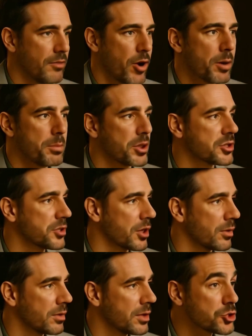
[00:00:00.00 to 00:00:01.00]
Very much
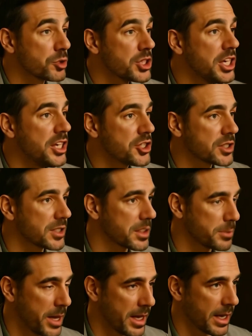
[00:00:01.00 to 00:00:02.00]
so. Strategically
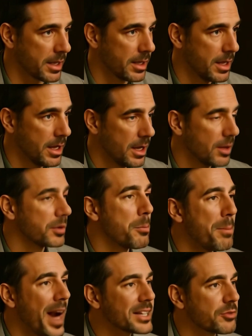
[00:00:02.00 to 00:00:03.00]
speaking, the
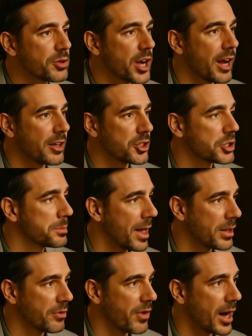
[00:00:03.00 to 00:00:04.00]
massive challenge is
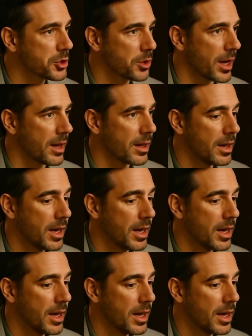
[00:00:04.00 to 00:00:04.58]
manufacturing.